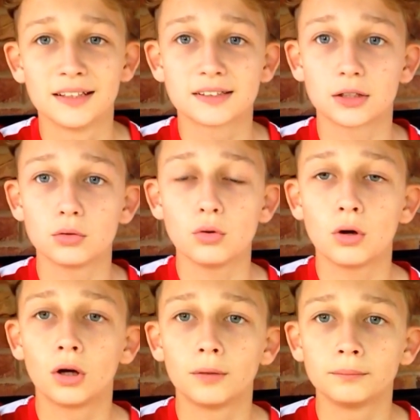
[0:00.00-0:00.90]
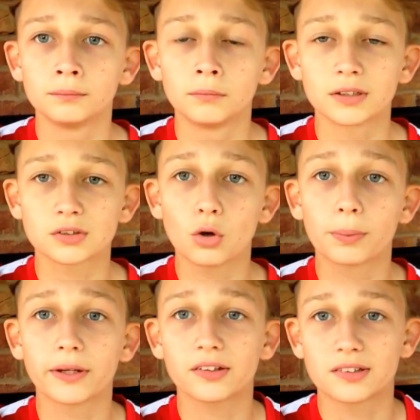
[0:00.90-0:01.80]
So my score
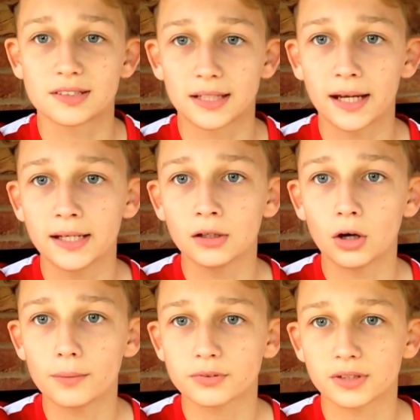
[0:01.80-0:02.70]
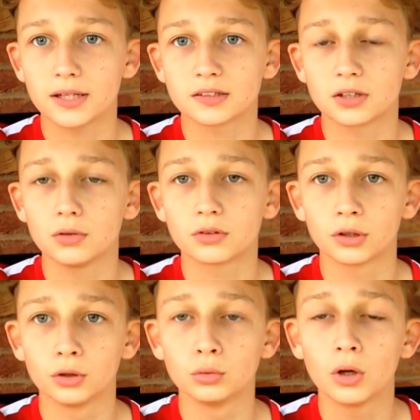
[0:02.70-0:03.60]
prediction today, I'm saying
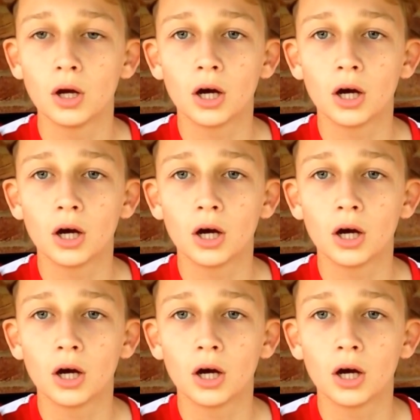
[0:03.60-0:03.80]
2-2.